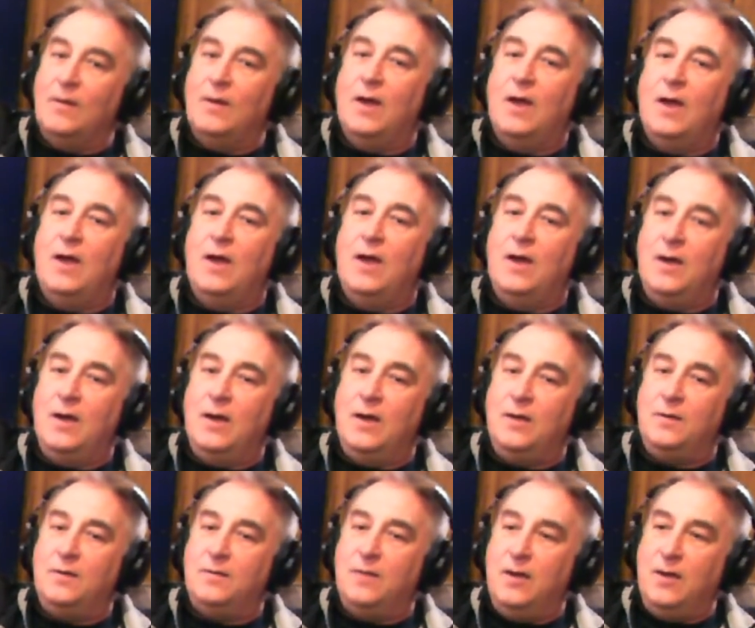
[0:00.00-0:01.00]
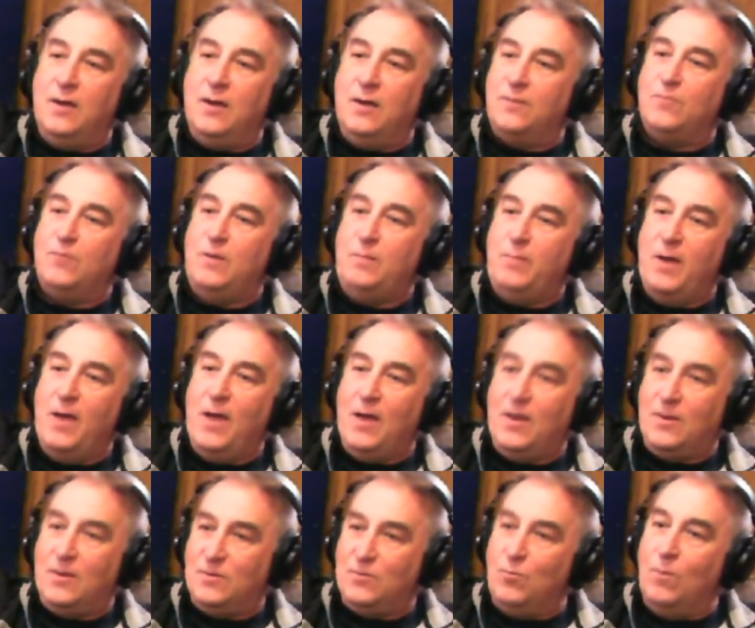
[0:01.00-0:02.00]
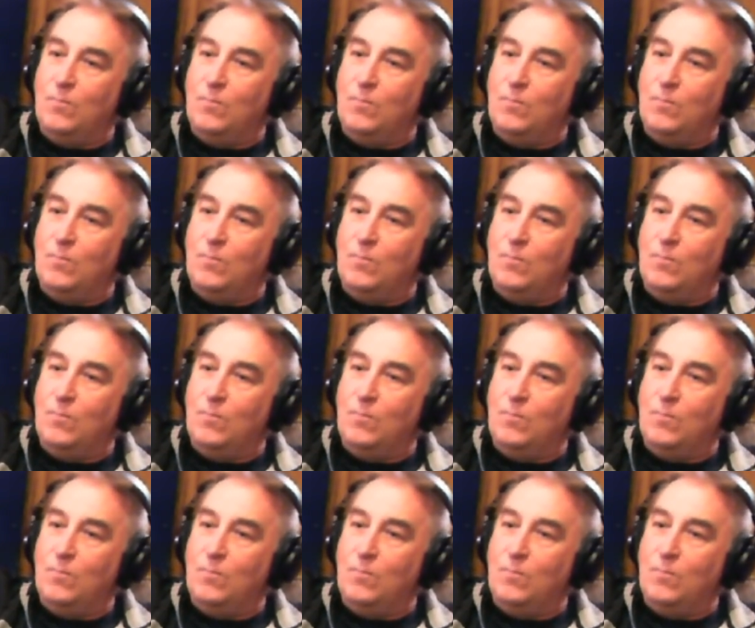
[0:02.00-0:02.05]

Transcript: And they had three bands.